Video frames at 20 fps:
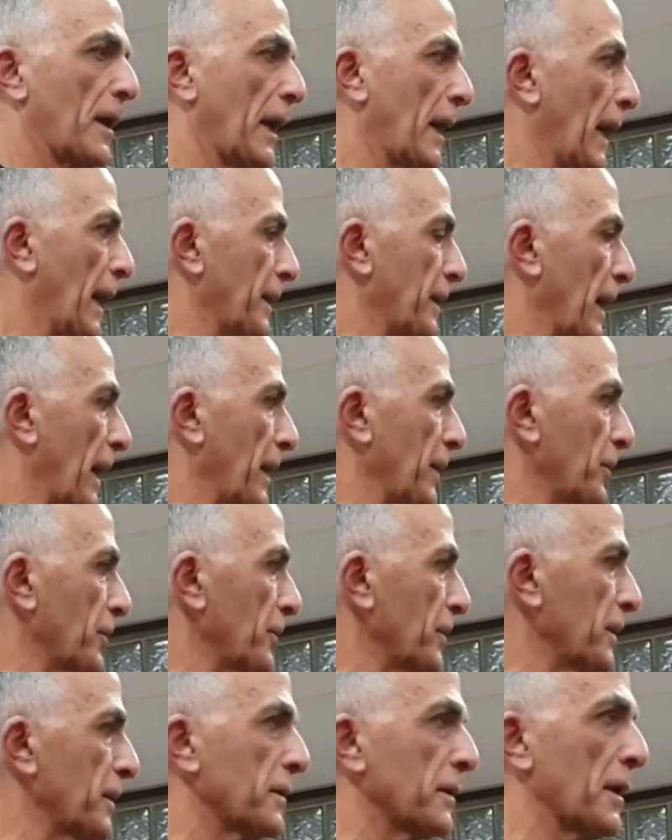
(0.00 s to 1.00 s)
At
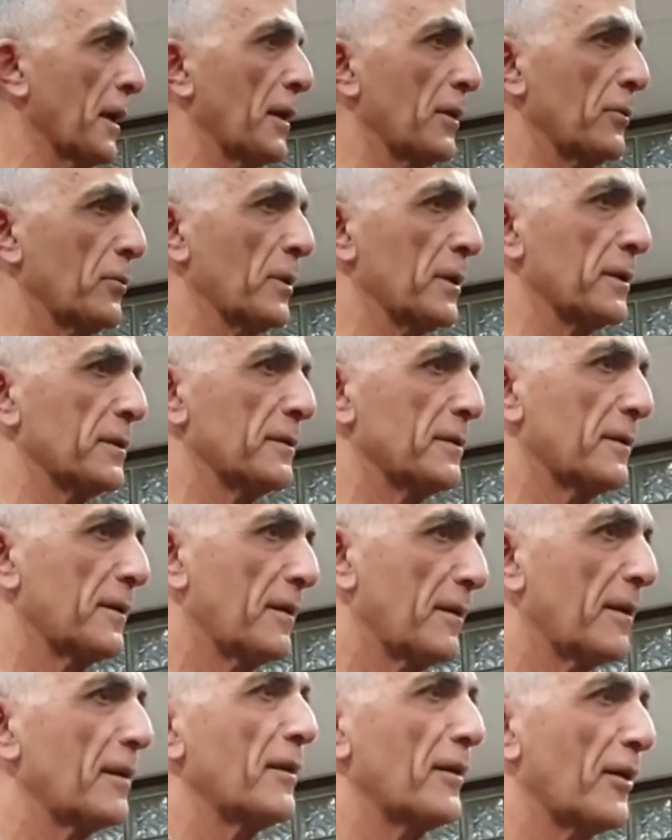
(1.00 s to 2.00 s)
Aileen, when
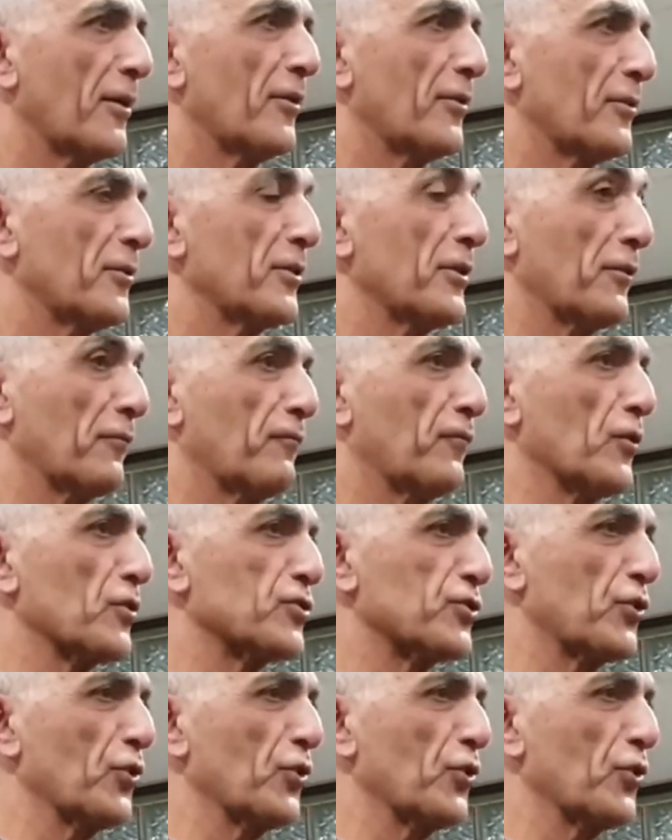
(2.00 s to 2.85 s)
first